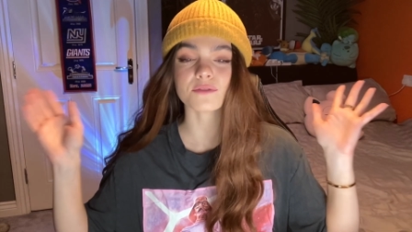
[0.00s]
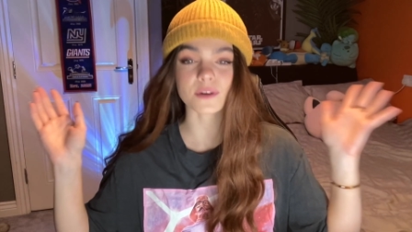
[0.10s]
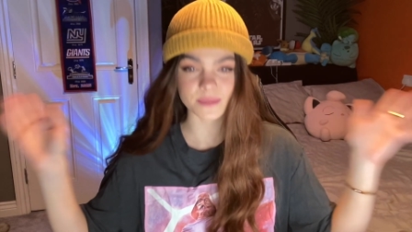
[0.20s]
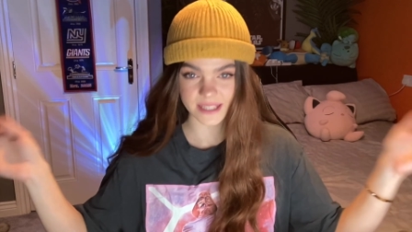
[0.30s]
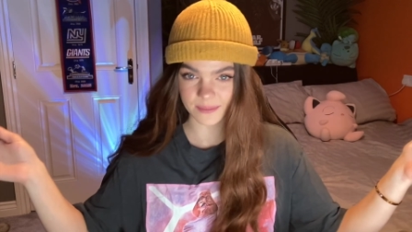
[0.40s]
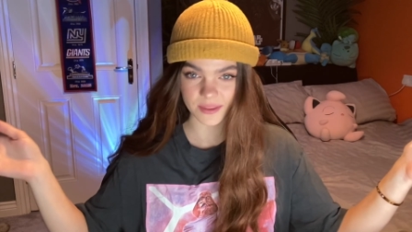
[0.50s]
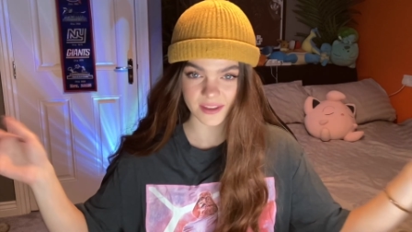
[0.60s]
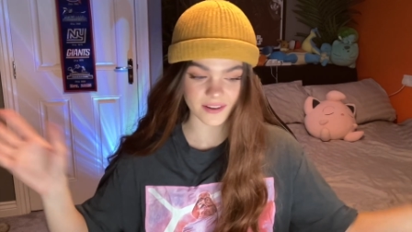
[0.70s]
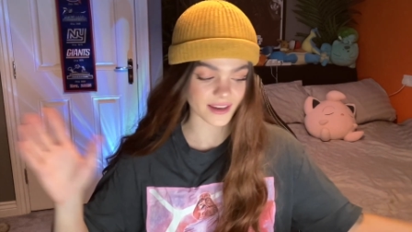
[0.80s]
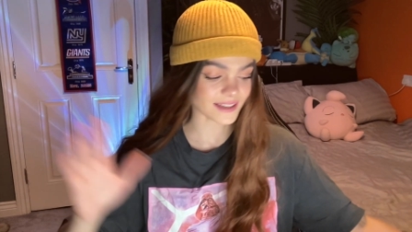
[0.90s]
from
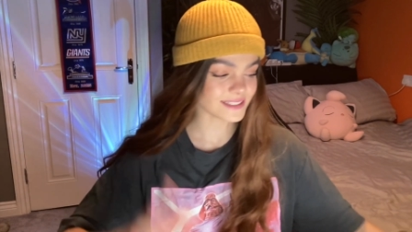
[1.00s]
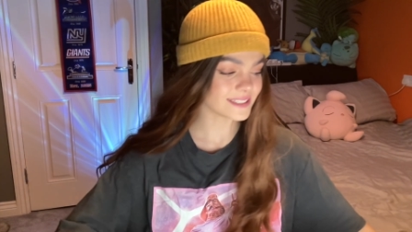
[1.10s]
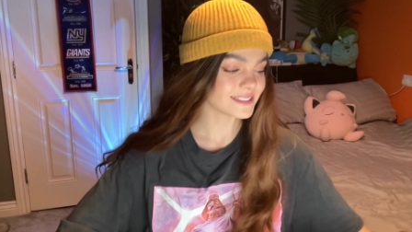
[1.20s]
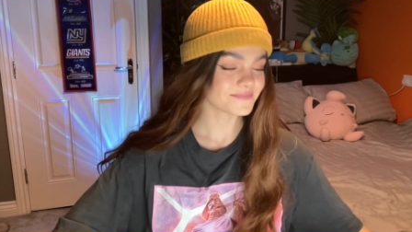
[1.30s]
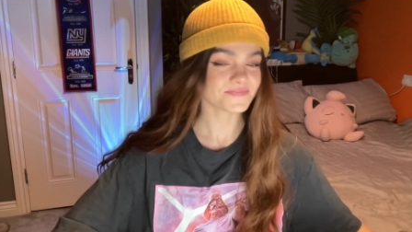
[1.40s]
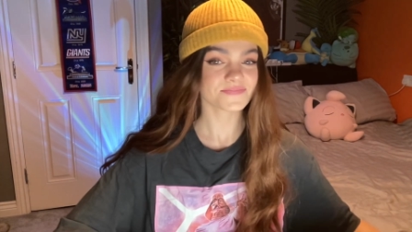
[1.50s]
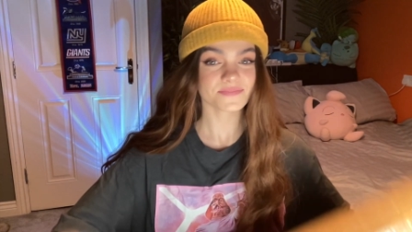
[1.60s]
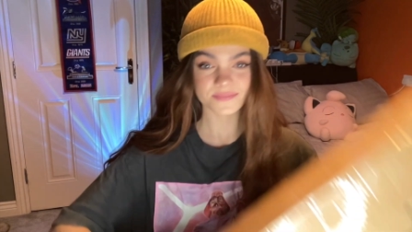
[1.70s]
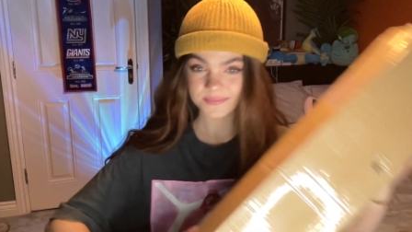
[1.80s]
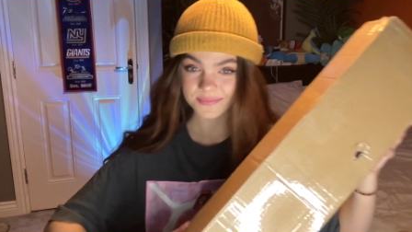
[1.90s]
Sabertheory.
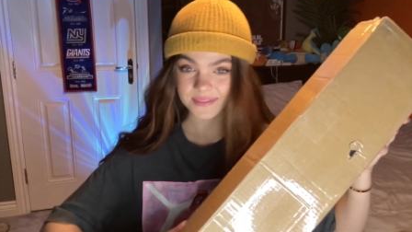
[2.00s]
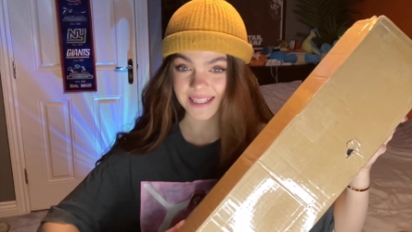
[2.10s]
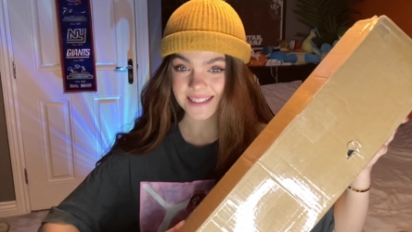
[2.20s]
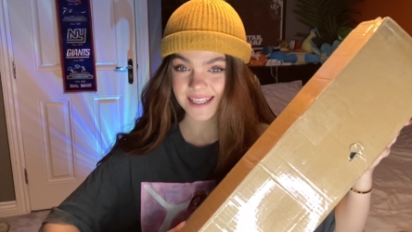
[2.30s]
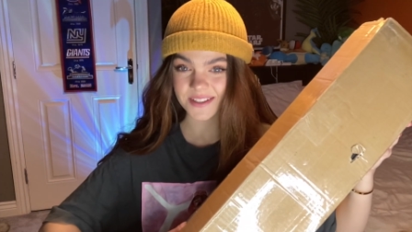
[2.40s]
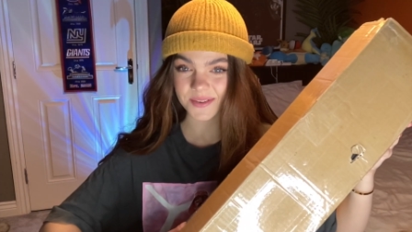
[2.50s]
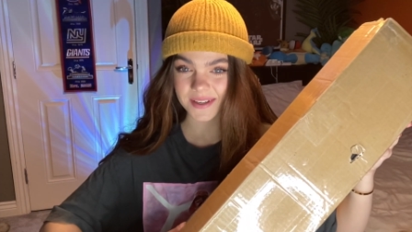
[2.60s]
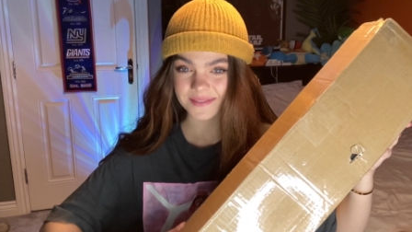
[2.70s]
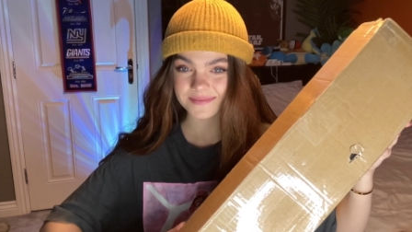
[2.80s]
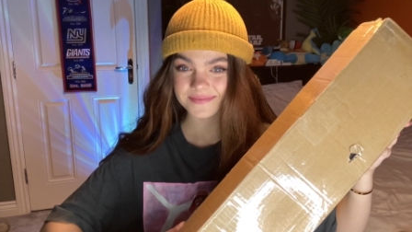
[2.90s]
Let's get to it.